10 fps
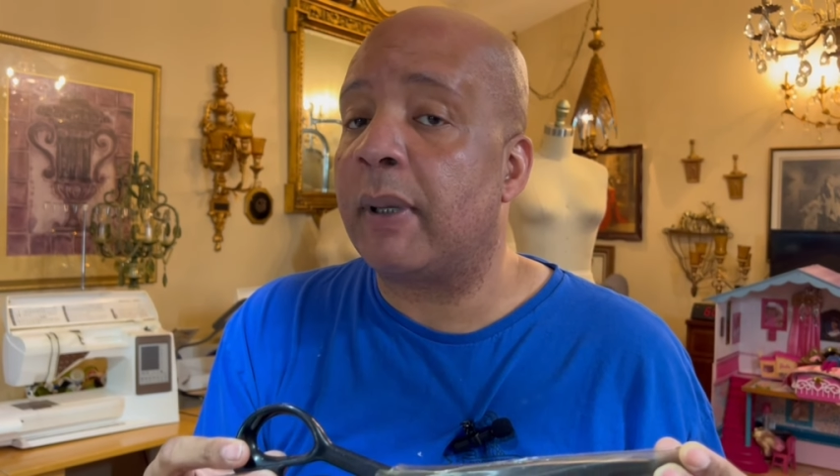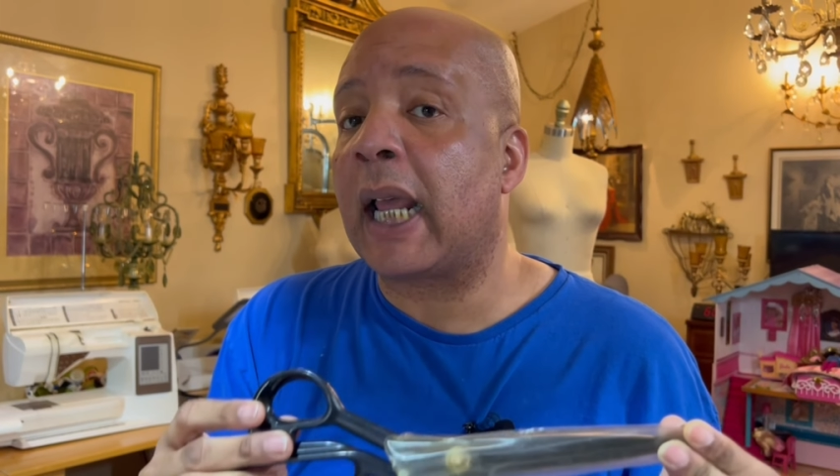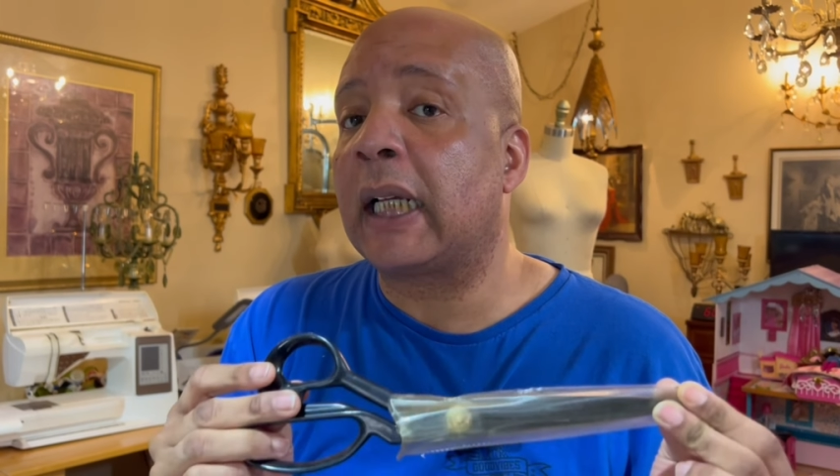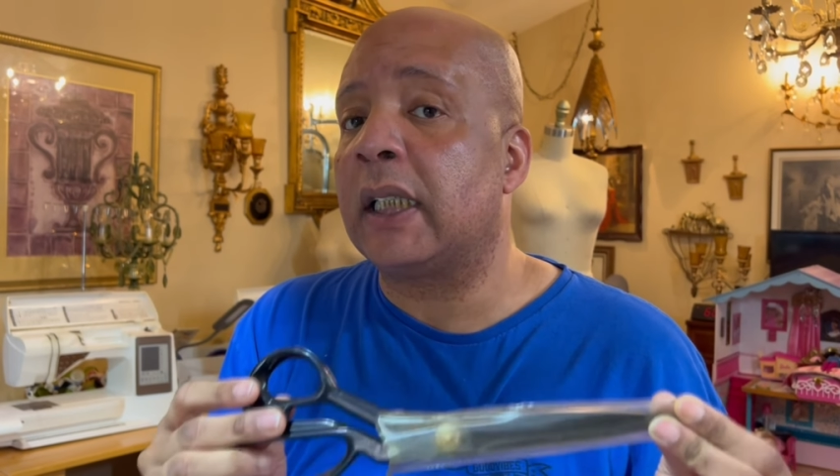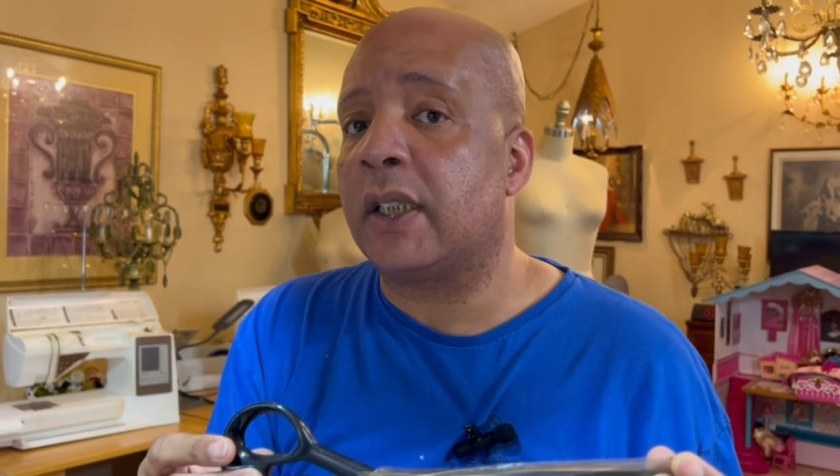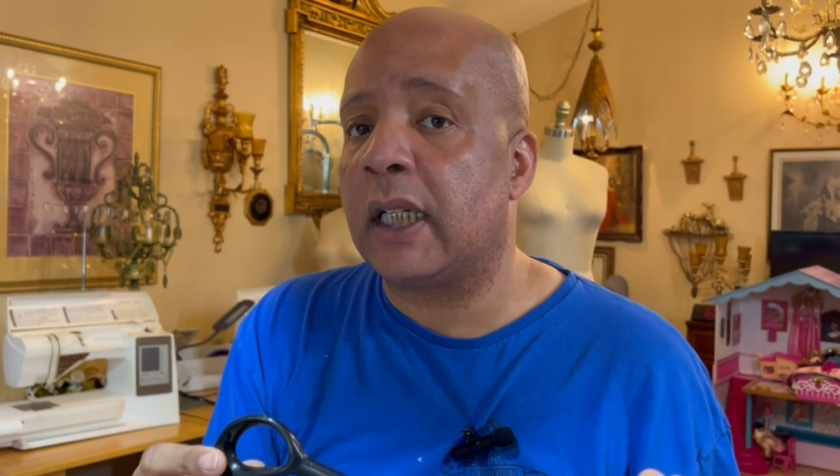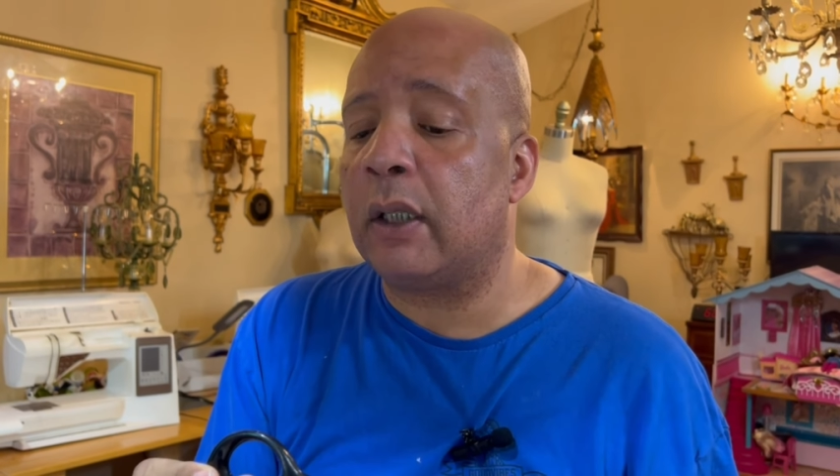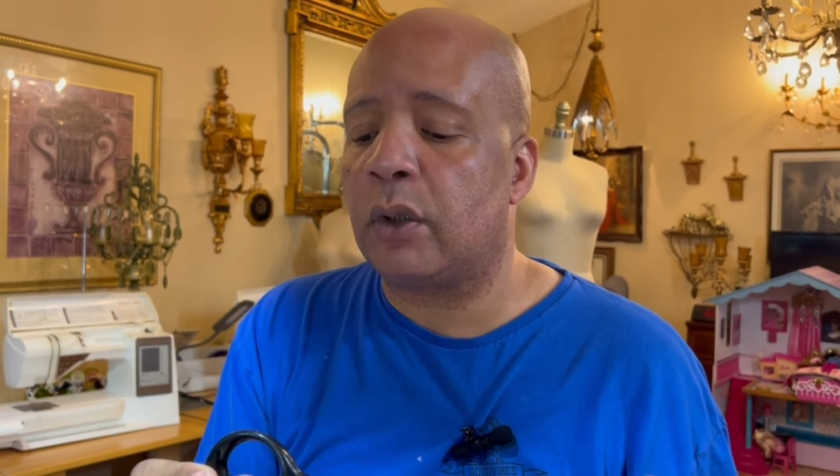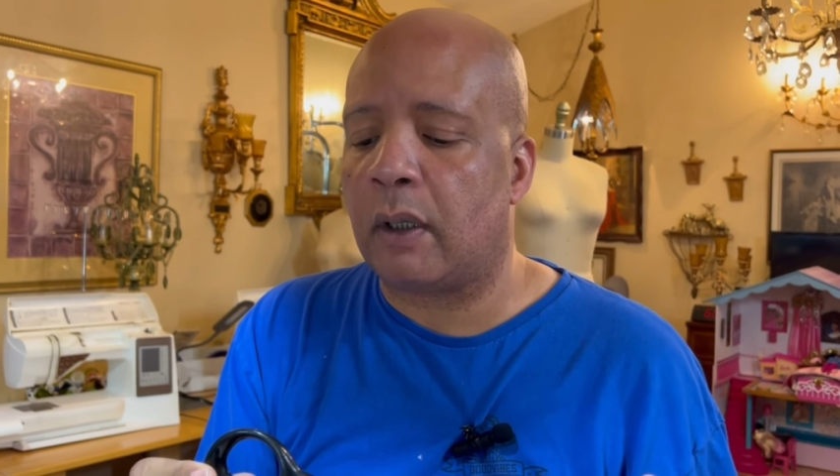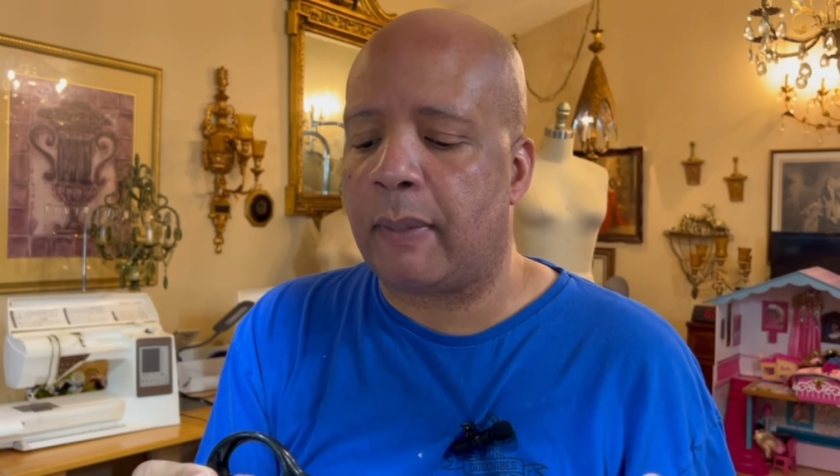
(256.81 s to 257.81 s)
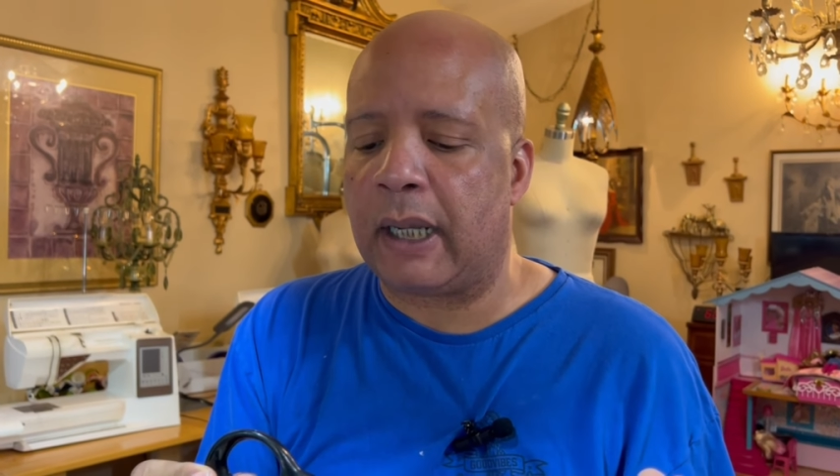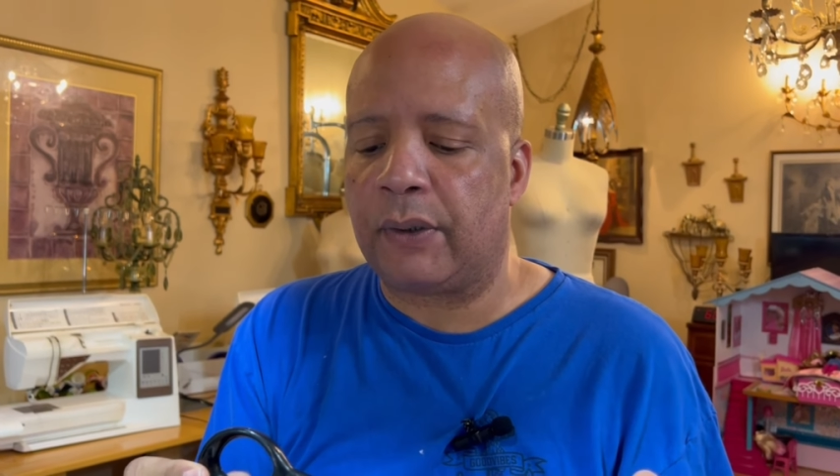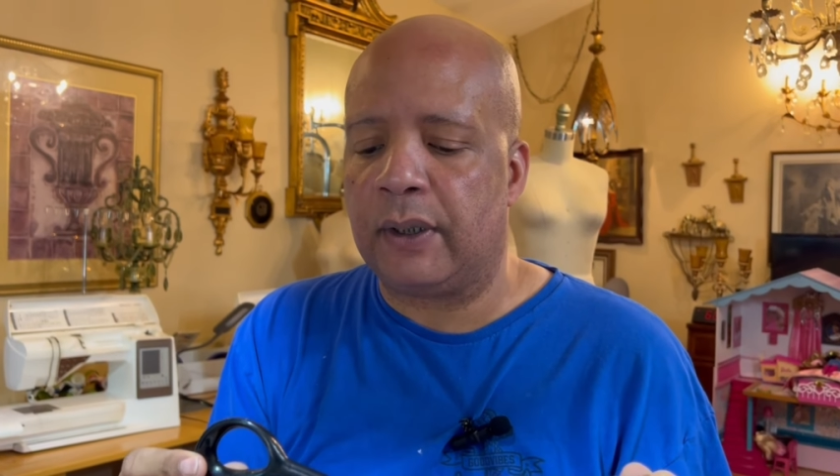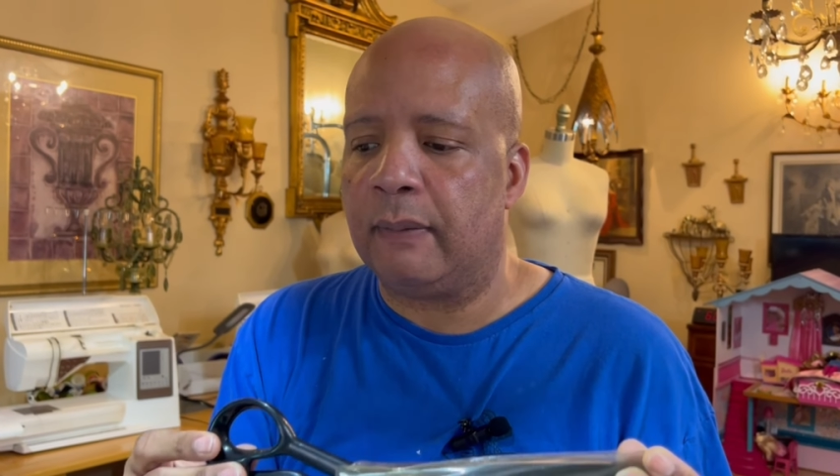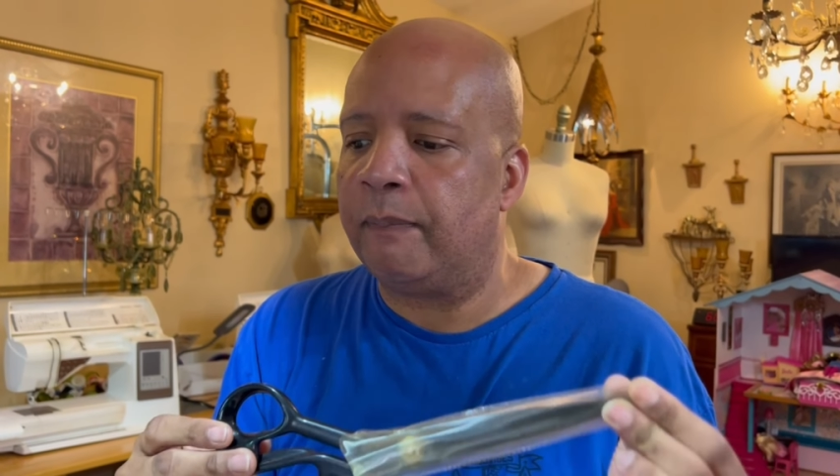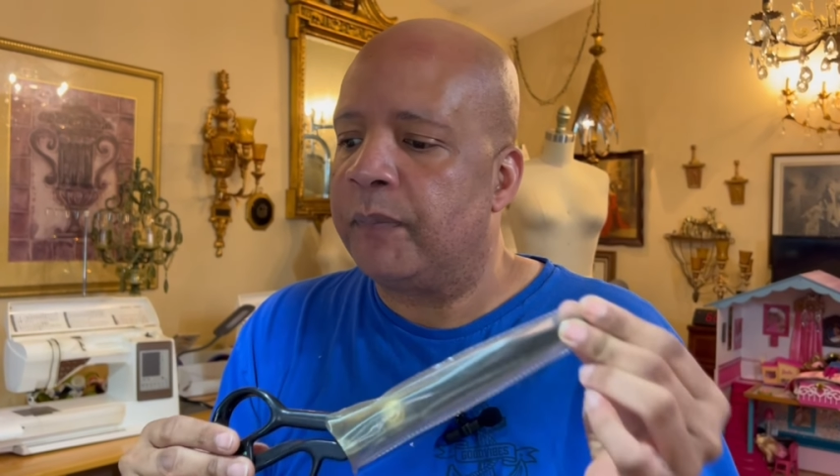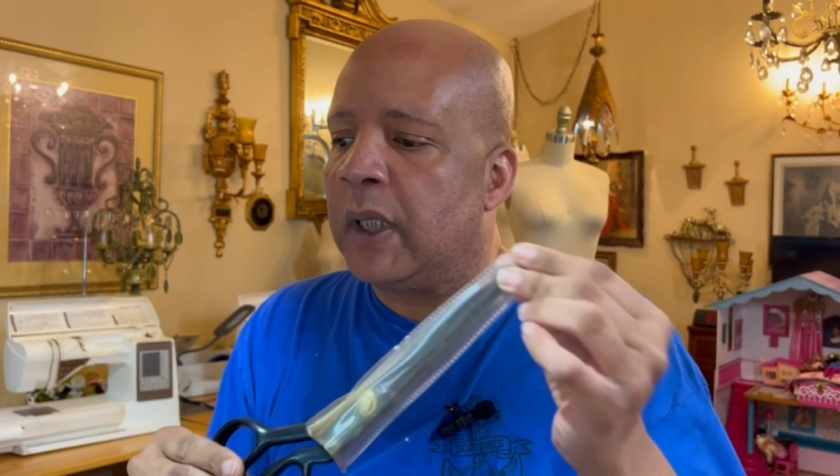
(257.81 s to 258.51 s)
but I can tell you about them.